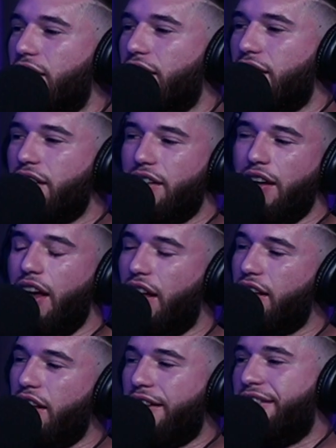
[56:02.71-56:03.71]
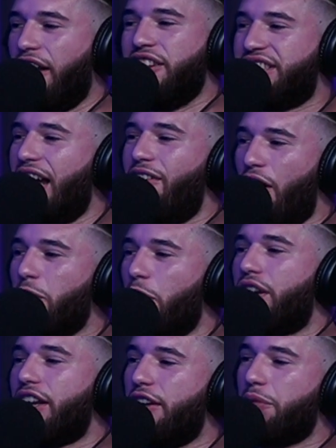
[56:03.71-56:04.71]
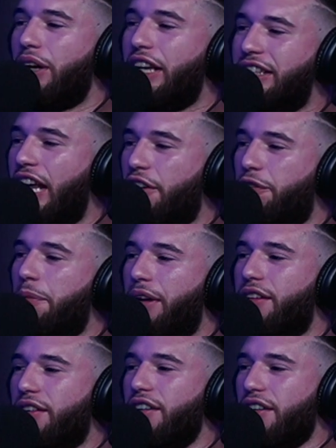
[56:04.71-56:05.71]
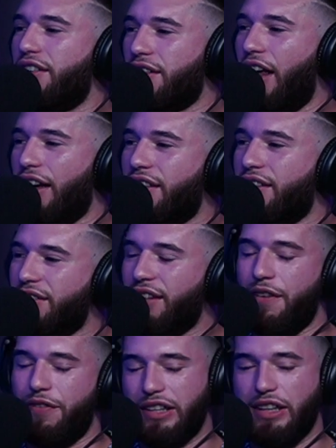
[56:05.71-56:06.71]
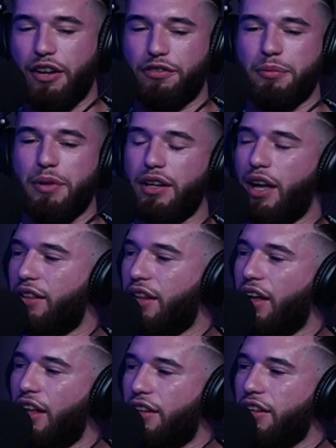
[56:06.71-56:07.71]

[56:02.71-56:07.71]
Uh, yes. Yeah, the, the Tyron Woodley really yes. did it for me. Yeah, like that fight did it for me. At,